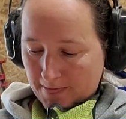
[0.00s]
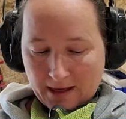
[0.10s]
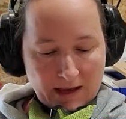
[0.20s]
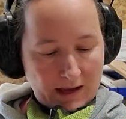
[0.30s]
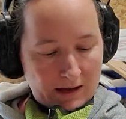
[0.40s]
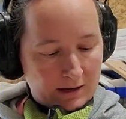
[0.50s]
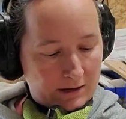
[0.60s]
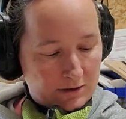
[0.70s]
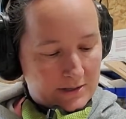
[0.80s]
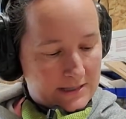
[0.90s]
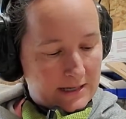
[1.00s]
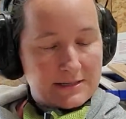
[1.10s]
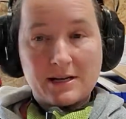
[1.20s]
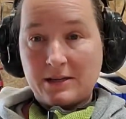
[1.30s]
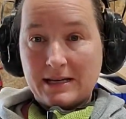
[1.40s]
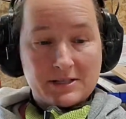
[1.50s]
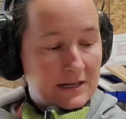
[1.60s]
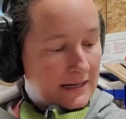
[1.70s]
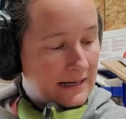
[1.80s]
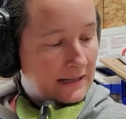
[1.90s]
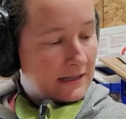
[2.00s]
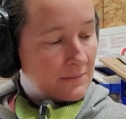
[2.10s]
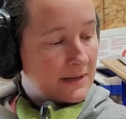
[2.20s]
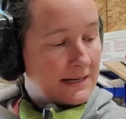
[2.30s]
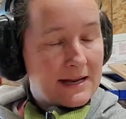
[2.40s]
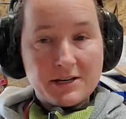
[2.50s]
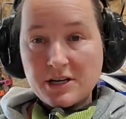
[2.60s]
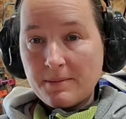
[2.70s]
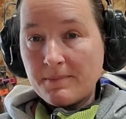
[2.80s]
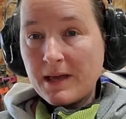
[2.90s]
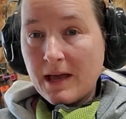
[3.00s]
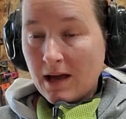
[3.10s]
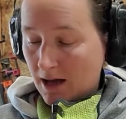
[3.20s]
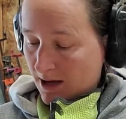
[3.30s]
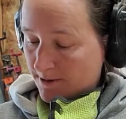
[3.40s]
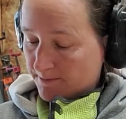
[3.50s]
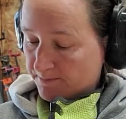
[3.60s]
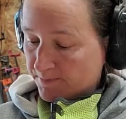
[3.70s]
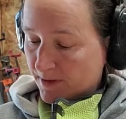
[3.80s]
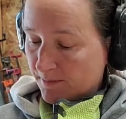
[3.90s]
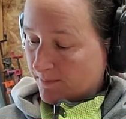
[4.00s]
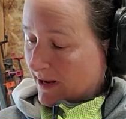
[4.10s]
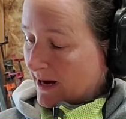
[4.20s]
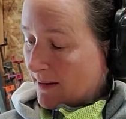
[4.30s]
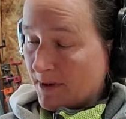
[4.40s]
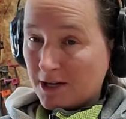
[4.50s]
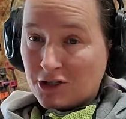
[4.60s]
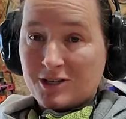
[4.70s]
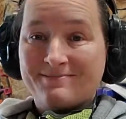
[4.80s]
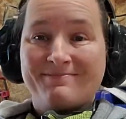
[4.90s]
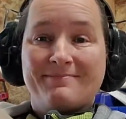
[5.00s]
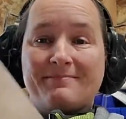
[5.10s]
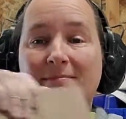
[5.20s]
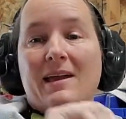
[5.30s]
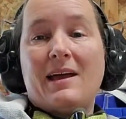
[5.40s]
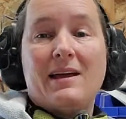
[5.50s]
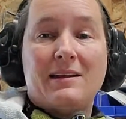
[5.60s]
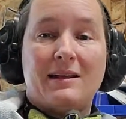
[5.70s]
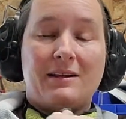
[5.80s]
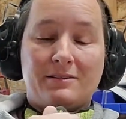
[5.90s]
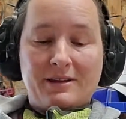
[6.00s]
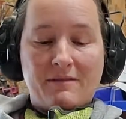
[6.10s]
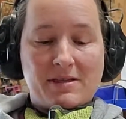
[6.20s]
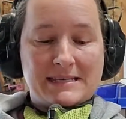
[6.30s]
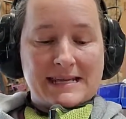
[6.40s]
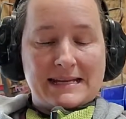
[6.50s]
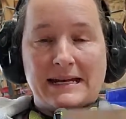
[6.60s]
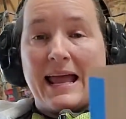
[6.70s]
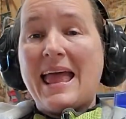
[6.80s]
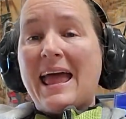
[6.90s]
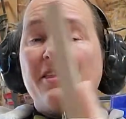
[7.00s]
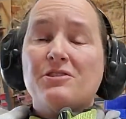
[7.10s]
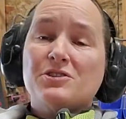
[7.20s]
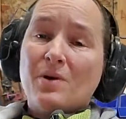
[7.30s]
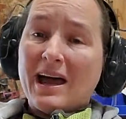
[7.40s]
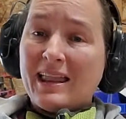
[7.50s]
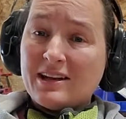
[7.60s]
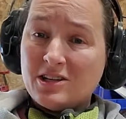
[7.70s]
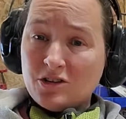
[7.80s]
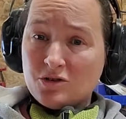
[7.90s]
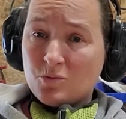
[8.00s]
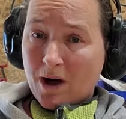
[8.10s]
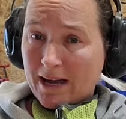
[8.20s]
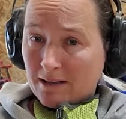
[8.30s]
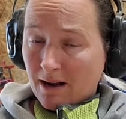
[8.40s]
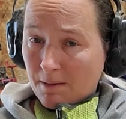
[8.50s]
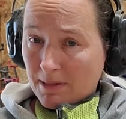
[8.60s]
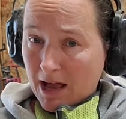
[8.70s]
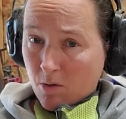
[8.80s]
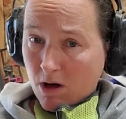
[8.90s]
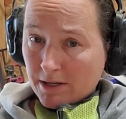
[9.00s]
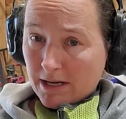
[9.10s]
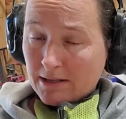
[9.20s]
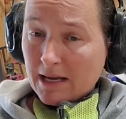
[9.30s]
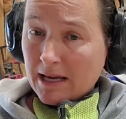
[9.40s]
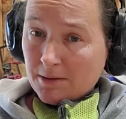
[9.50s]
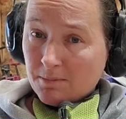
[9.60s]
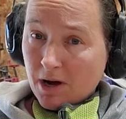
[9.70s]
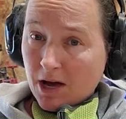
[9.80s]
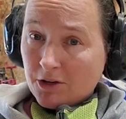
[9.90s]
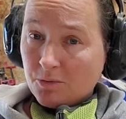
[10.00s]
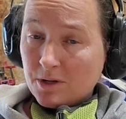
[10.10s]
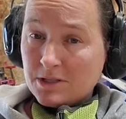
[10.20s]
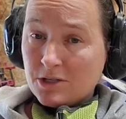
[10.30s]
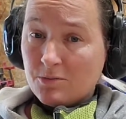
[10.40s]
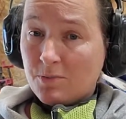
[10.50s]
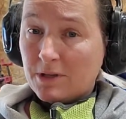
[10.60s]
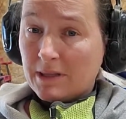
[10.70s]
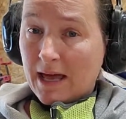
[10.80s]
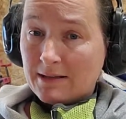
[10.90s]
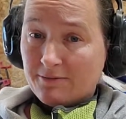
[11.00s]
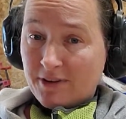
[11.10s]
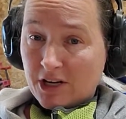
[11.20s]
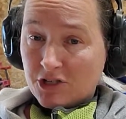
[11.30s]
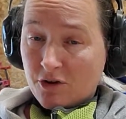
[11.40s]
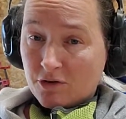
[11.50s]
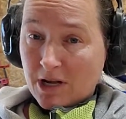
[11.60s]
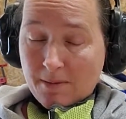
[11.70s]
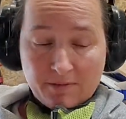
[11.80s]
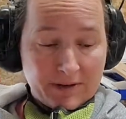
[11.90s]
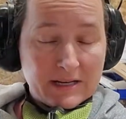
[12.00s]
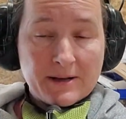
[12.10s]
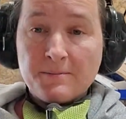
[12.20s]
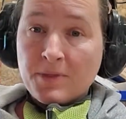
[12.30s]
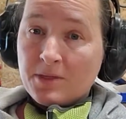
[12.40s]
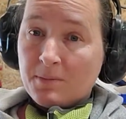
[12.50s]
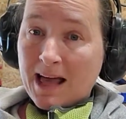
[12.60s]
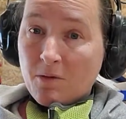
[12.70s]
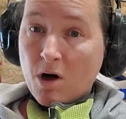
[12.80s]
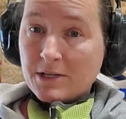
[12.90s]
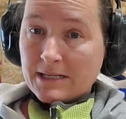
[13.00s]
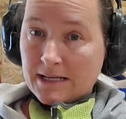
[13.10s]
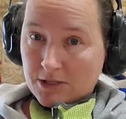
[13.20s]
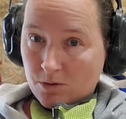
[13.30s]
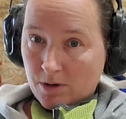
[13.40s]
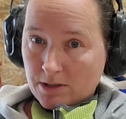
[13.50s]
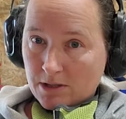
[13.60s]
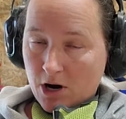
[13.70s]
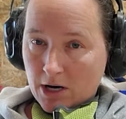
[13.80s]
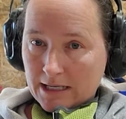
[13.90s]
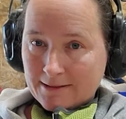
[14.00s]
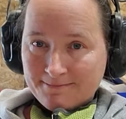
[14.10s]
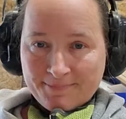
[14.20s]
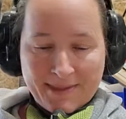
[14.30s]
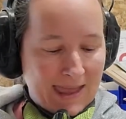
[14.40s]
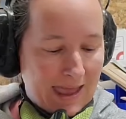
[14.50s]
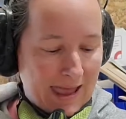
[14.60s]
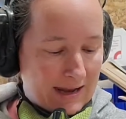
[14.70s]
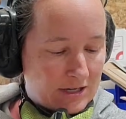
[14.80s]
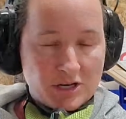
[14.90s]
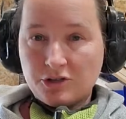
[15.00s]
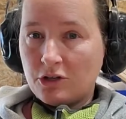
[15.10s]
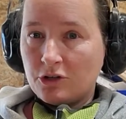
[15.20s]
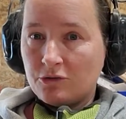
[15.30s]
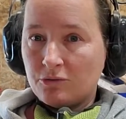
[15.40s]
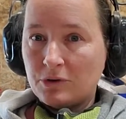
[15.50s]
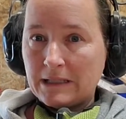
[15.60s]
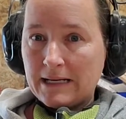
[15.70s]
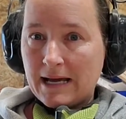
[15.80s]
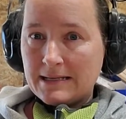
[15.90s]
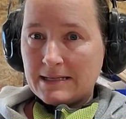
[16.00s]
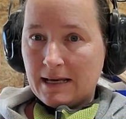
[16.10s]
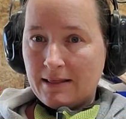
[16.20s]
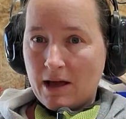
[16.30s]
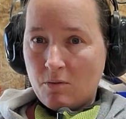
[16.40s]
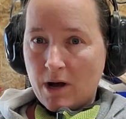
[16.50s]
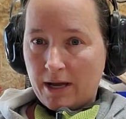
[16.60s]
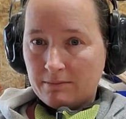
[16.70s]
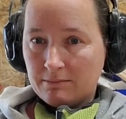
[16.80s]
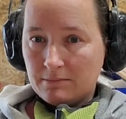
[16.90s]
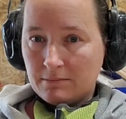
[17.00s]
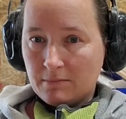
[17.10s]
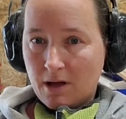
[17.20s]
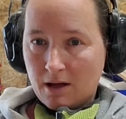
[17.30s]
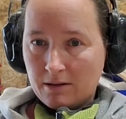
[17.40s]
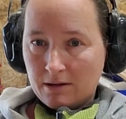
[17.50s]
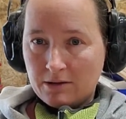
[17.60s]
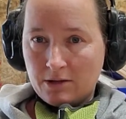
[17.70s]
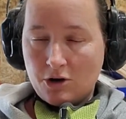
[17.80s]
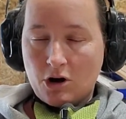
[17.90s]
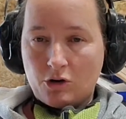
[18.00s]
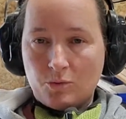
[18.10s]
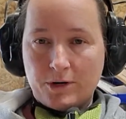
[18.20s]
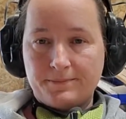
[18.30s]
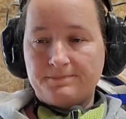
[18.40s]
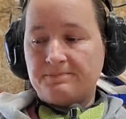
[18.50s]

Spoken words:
And you can see it is going to need a little bit of touch-up, but not much, and it'll save on the sanding. And the reason why I like to use white on black walnut, because once you put that finish over top of it, the black walnut is going to darken, and it just looks really nice seeing that white on the darker wood.